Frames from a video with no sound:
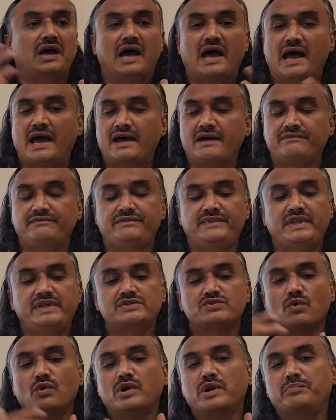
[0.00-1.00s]
have
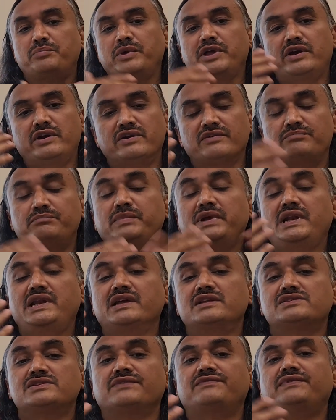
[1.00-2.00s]
these, over a period of
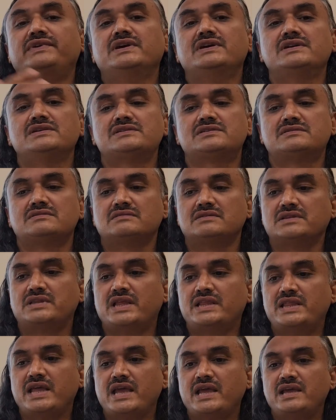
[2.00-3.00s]
millions of years,
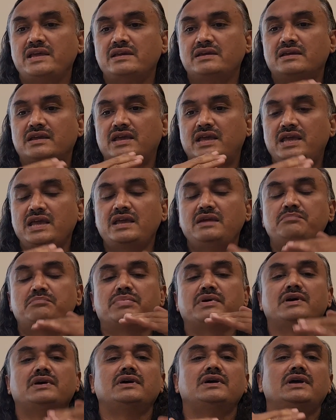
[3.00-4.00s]
that they
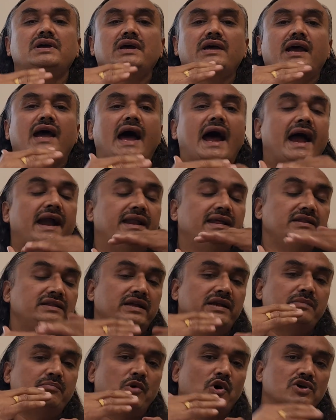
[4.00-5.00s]
keep adding
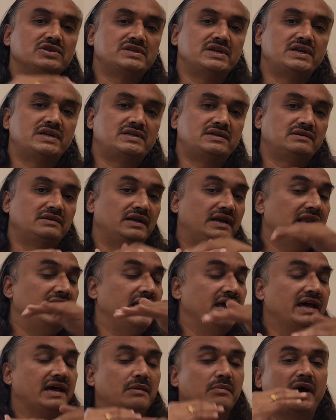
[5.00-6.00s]
the deposit
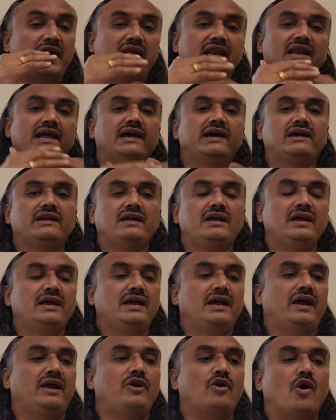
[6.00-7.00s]
layer by layer,
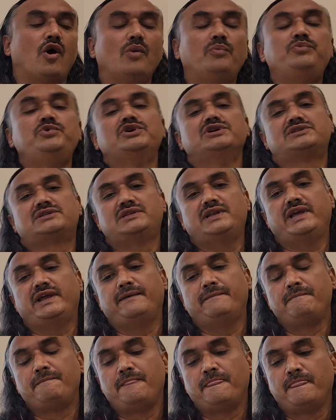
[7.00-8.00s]
and
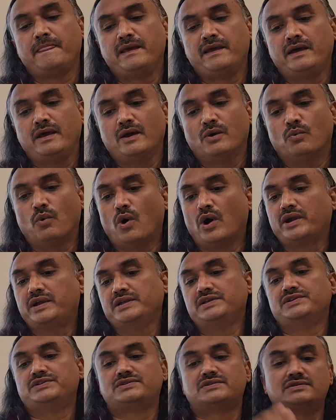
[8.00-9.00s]
obviously what
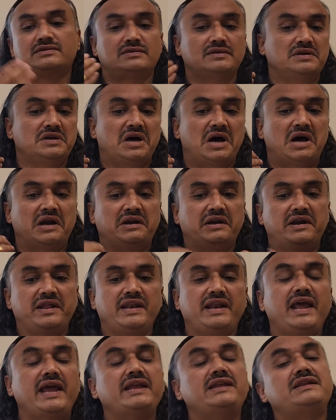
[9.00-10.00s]
is
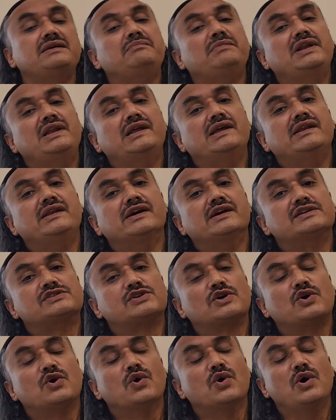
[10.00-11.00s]
180 million
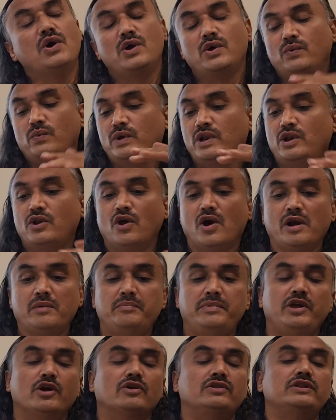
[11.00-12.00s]
years ago will
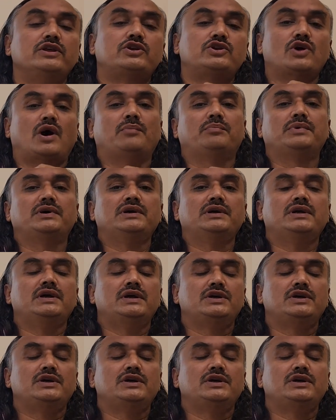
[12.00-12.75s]
not be on the top.